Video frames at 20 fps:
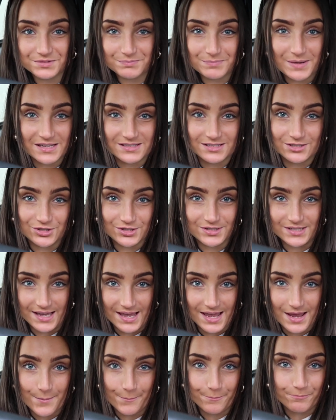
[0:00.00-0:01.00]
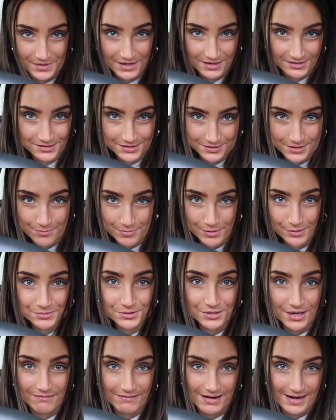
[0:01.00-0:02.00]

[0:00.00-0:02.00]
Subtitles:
passenger seat is a bomb site